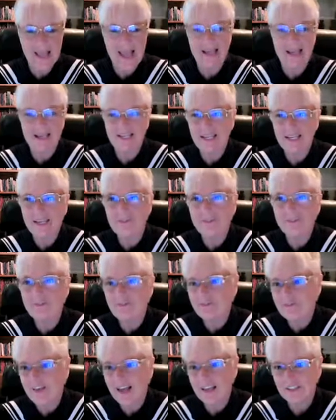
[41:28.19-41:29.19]
at an even
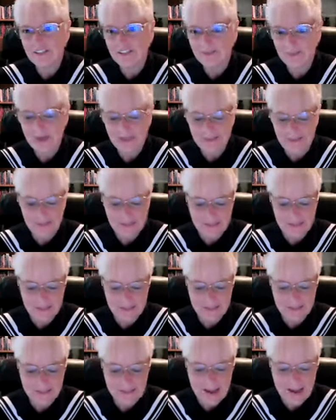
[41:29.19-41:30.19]
faster rate than it
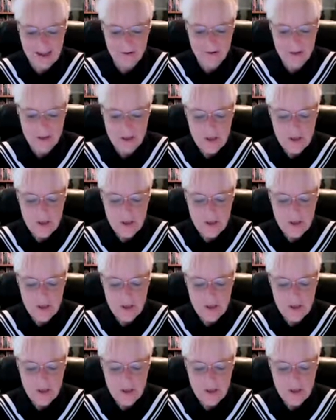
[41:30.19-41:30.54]
is now.